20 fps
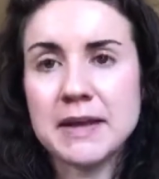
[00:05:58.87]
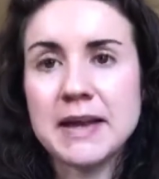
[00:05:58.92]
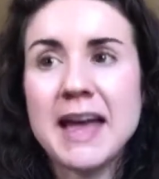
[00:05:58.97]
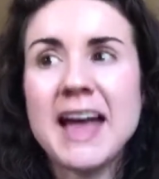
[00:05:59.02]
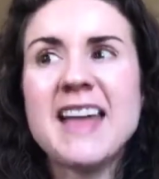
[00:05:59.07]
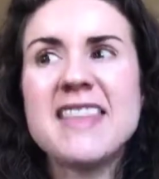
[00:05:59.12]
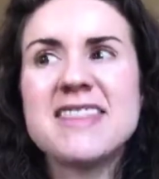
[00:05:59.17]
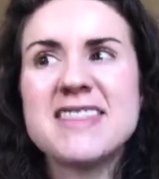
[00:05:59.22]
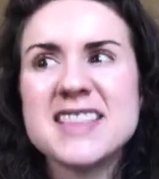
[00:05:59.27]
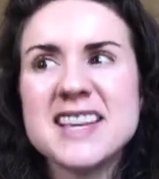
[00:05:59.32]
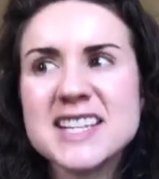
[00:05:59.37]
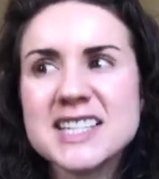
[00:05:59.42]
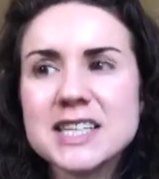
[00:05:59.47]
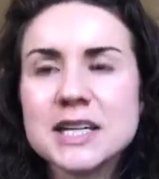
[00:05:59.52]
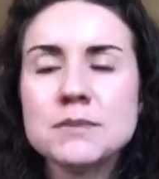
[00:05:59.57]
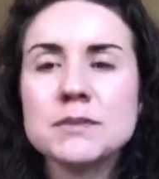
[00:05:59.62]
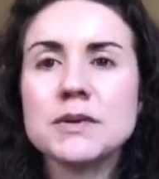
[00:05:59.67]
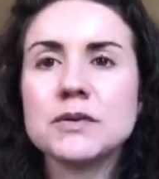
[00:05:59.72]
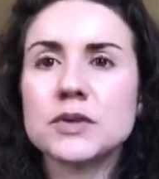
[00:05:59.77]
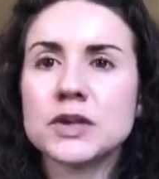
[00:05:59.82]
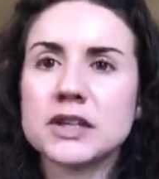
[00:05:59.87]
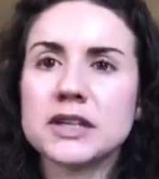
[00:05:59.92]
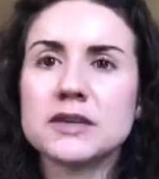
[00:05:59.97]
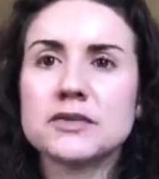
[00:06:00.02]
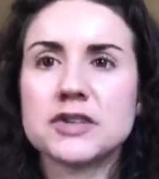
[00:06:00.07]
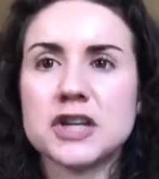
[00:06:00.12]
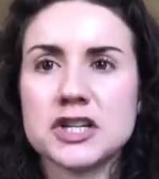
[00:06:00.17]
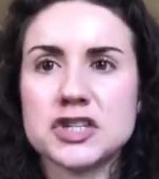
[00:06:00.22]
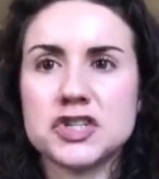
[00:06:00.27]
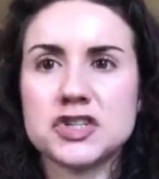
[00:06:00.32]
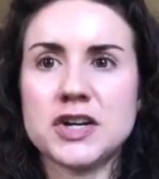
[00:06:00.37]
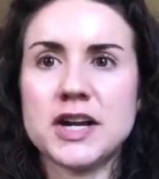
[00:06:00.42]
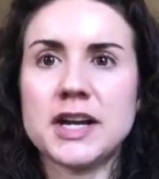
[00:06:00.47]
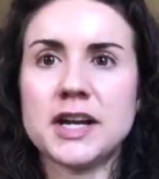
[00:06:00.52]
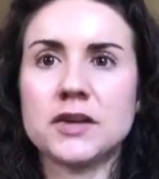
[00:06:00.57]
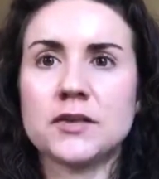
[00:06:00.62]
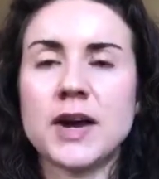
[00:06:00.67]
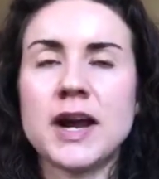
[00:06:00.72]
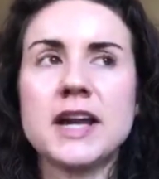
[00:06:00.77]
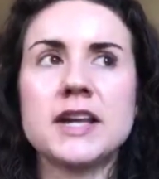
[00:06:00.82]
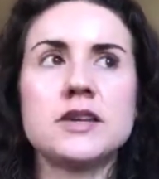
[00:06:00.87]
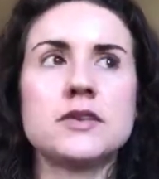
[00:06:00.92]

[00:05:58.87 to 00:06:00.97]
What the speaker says: And this can be really frustrating, right?